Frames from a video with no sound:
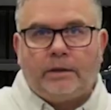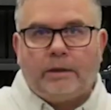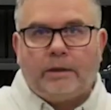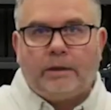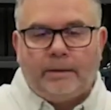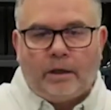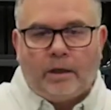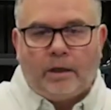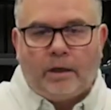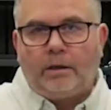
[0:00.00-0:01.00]
okay and then
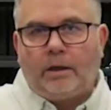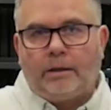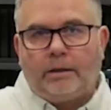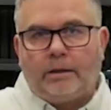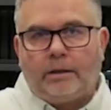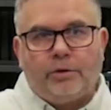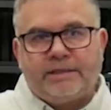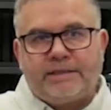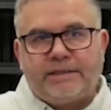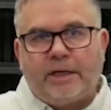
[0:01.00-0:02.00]
on on you
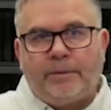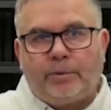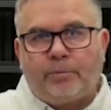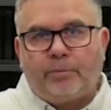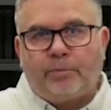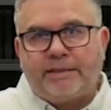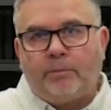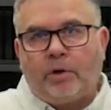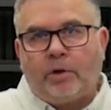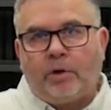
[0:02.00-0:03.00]
guys help them with
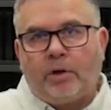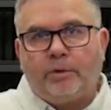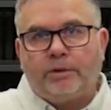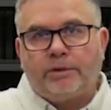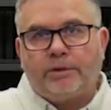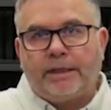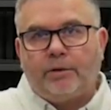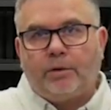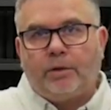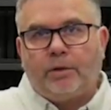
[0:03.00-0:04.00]
pricing models for real
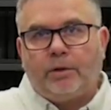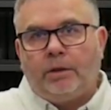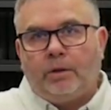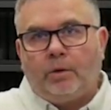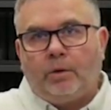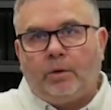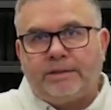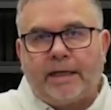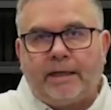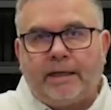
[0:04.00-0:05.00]
estate or or is
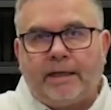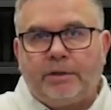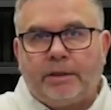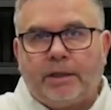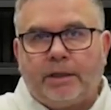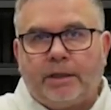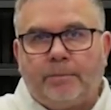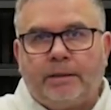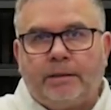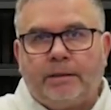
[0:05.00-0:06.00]
that kind of up to the
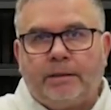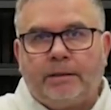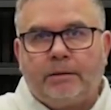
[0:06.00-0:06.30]
company